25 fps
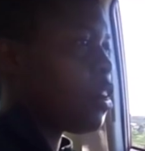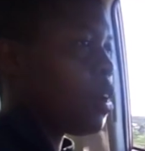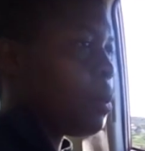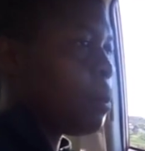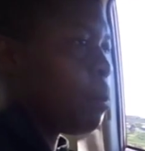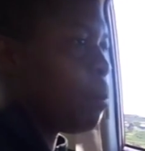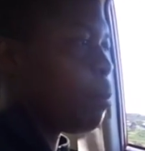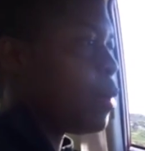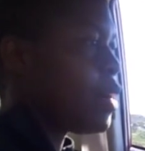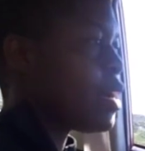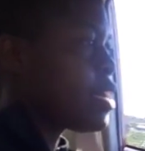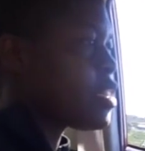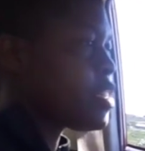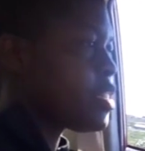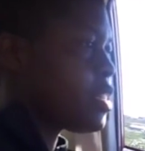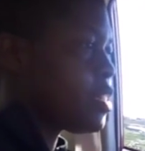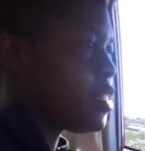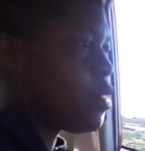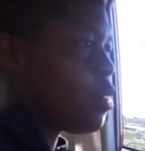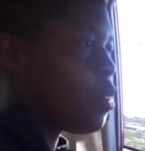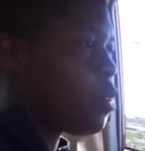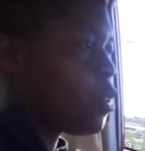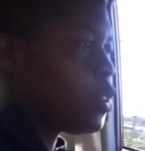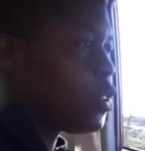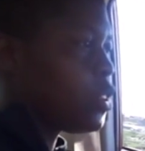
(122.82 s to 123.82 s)
our budget.
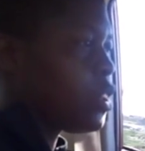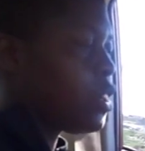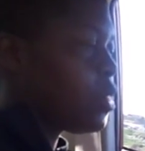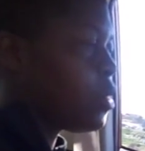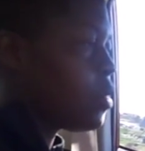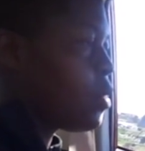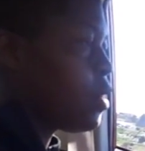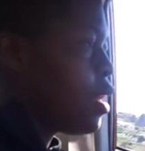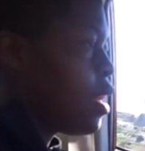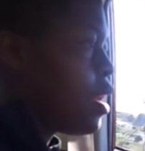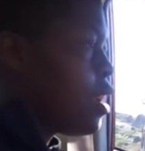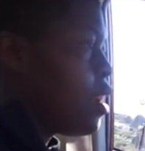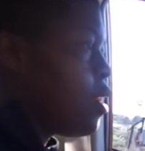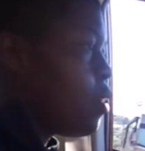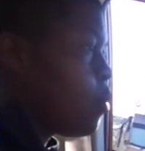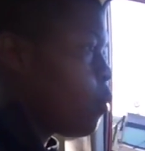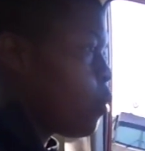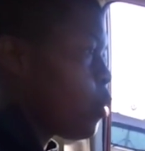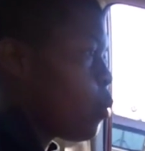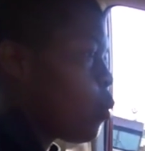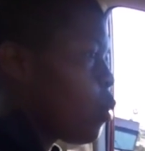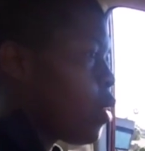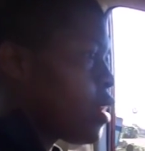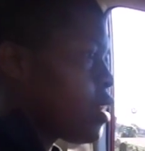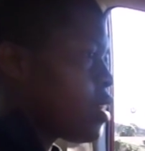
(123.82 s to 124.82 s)
You know,
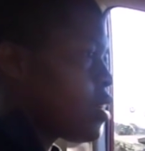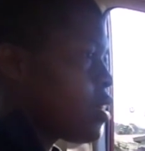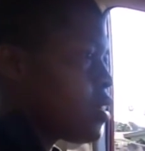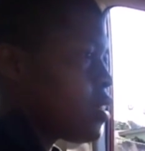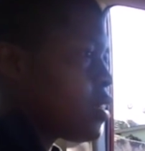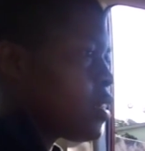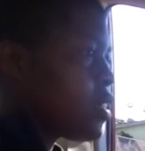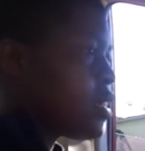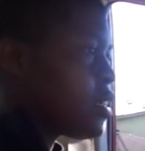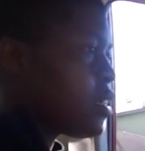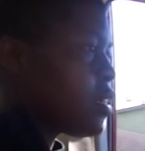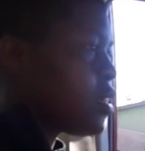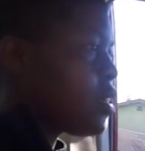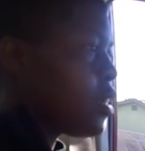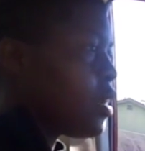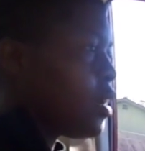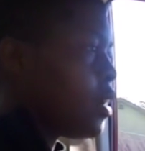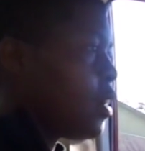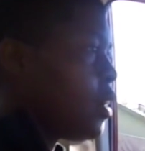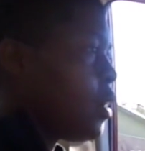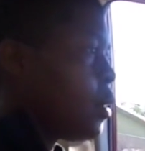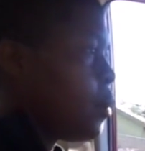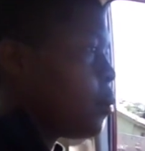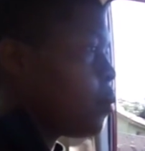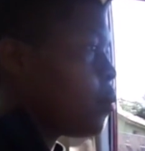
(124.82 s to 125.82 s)
we want to.
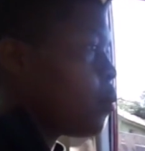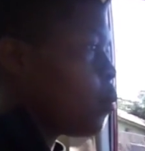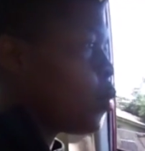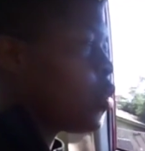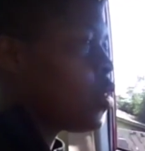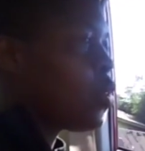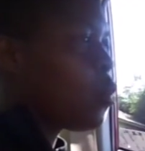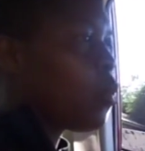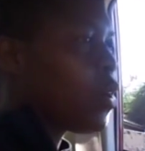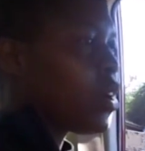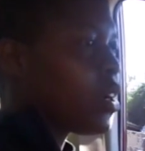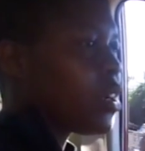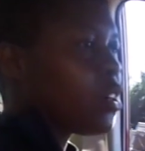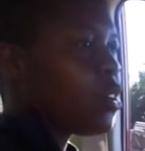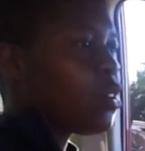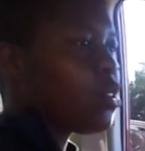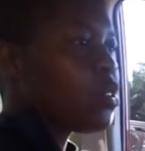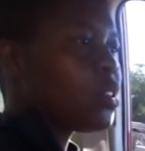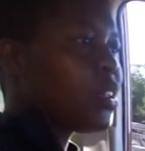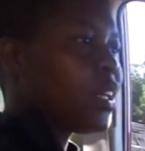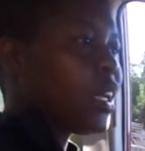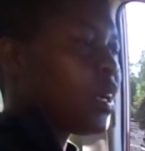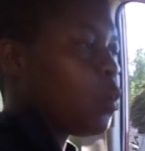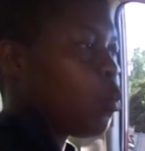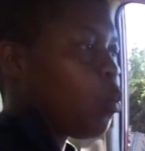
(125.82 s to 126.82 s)
Um, we don't want to go to
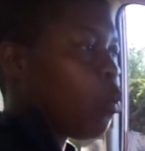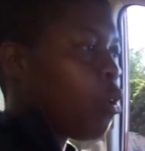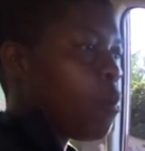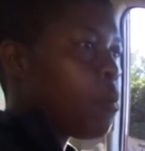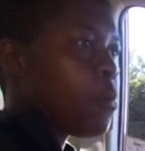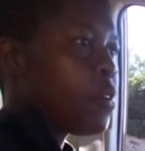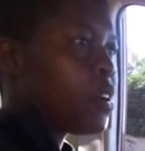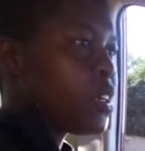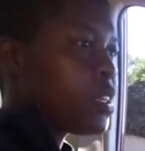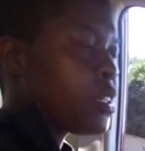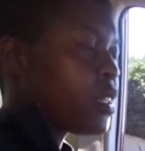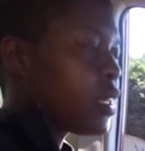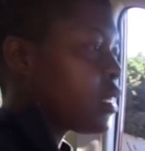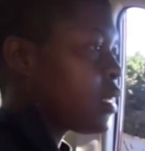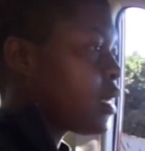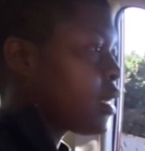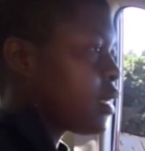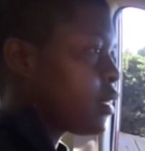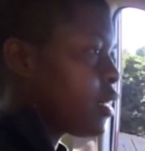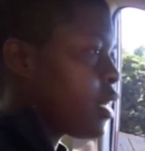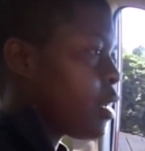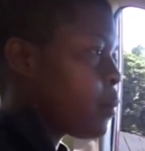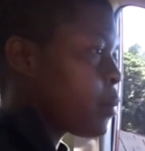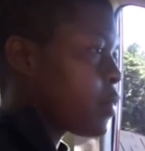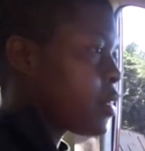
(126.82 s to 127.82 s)
like Walmart or anything like
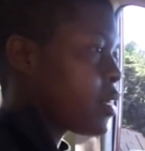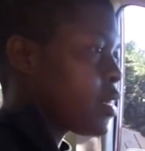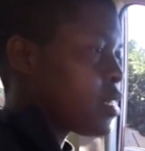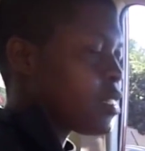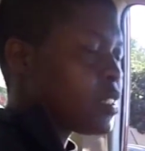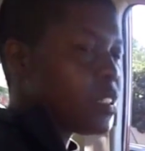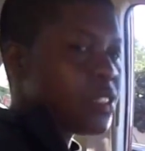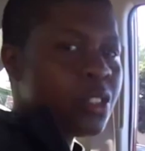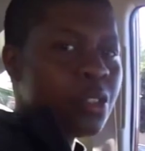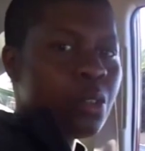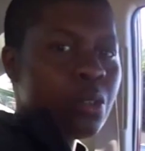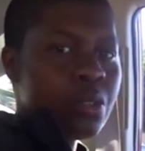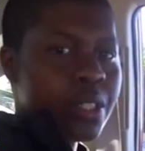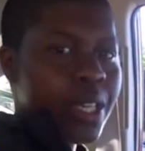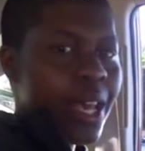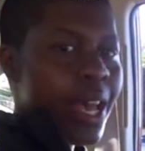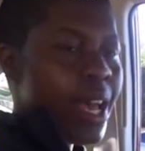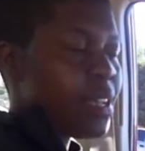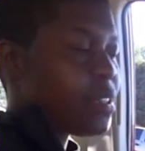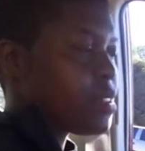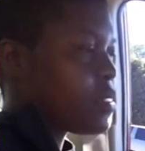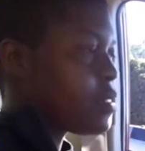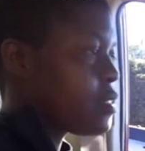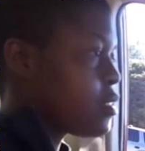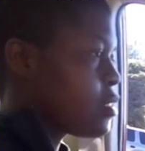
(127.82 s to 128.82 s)
that because you know
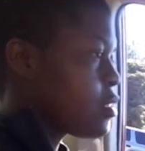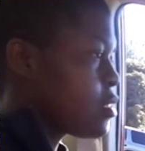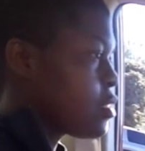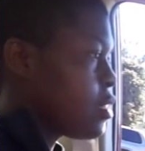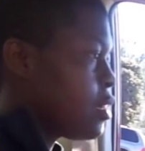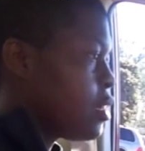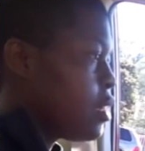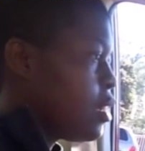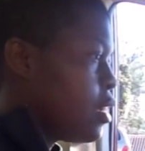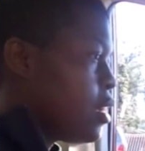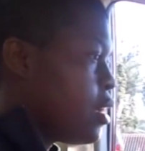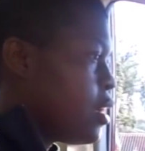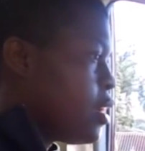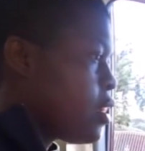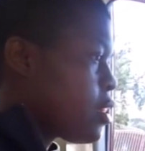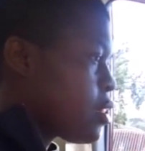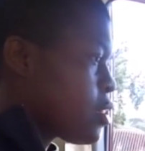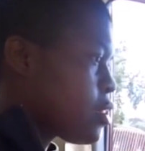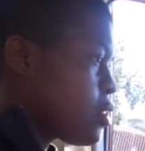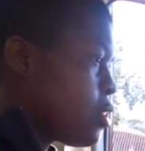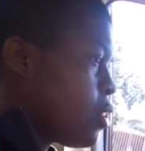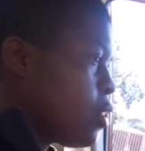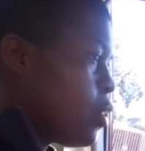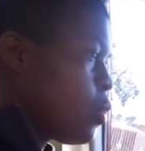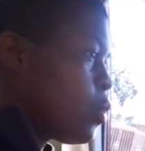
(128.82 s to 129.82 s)
taxes.
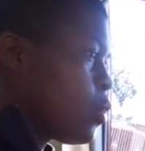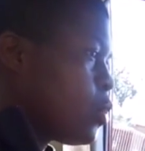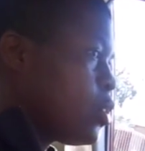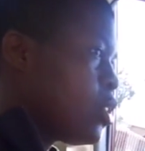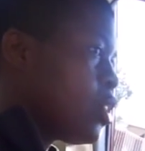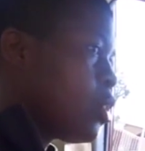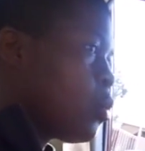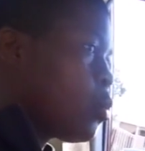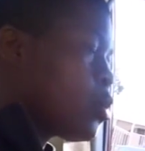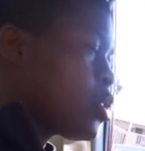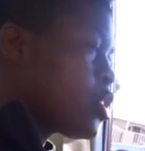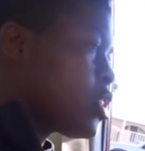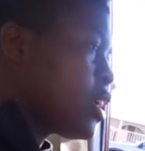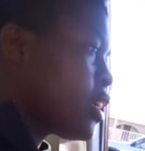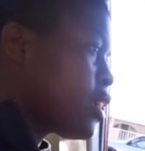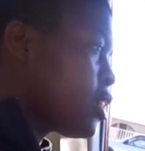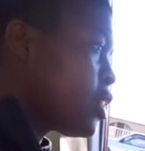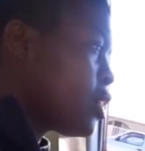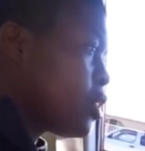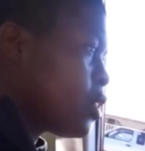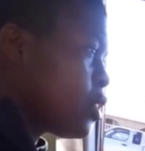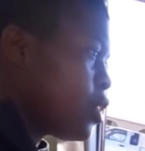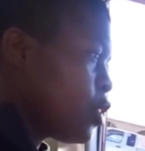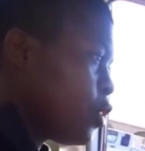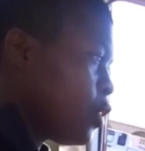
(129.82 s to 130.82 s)
So, you know, we're trying to,
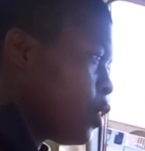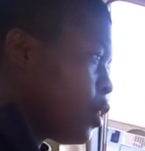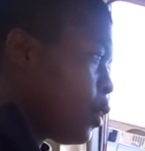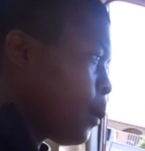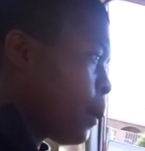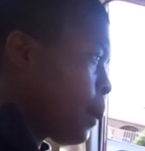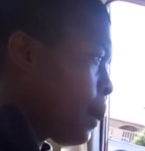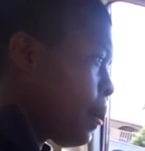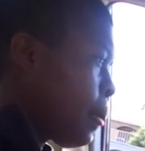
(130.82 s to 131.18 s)
you know,